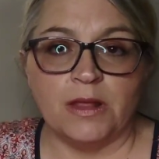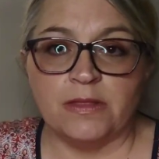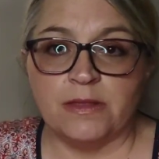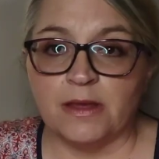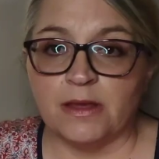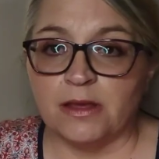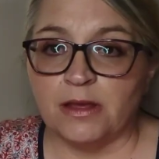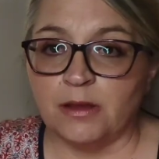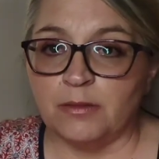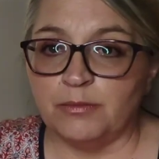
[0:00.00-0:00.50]

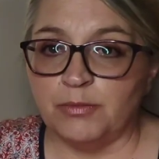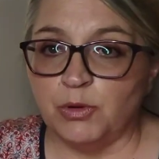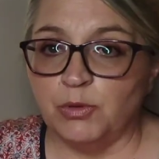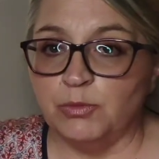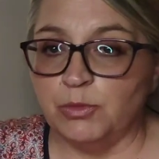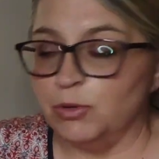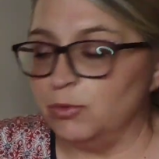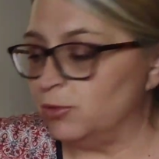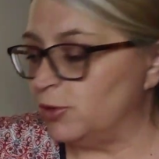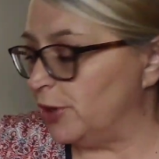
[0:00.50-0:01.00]
the
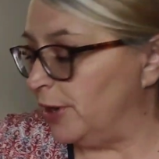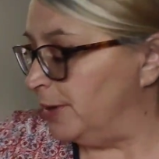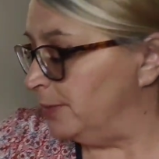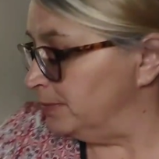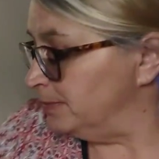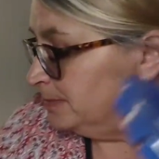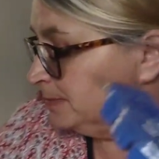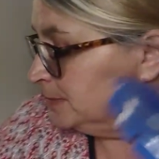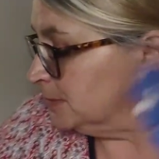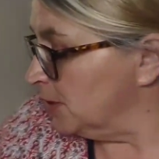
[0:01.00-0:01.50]
Boom Boom
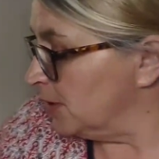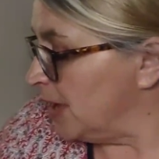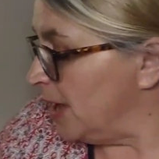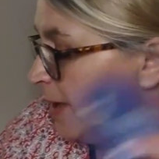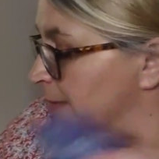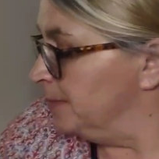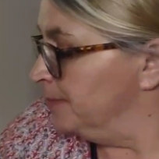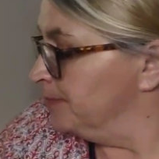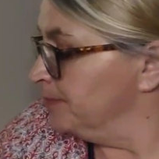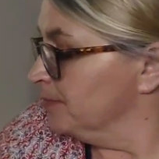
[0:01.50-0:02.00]
Cream,
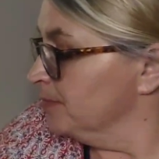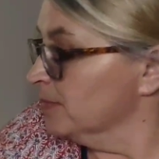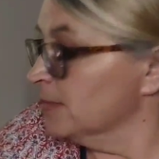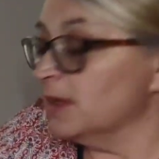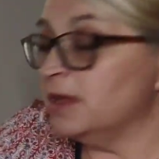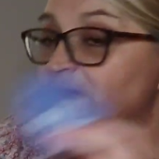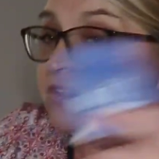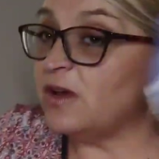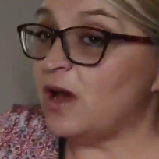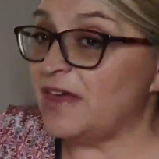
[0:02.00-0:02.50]
okay?
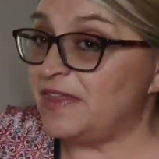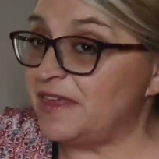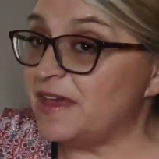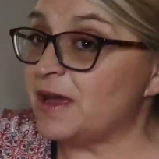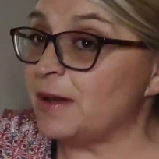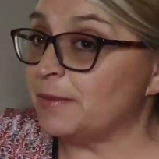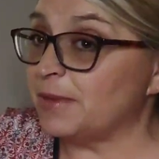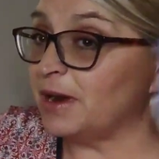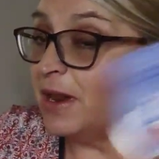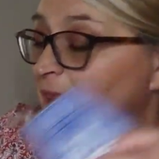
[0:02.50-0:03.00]
So I
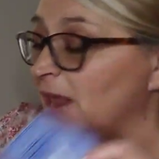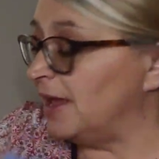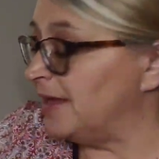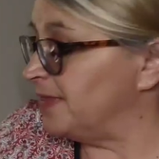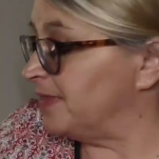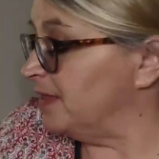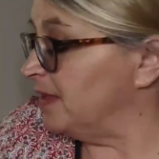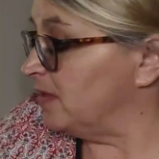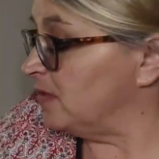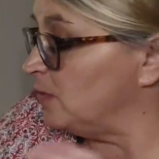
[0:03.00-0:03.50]
think I'm going to
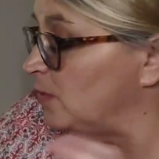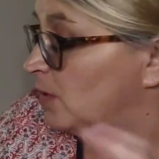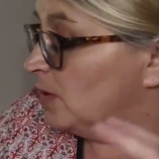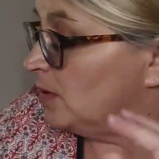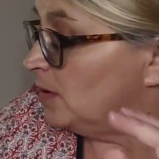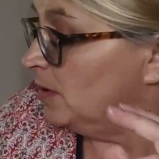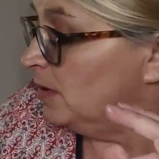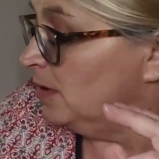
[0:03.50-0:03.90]
like this one.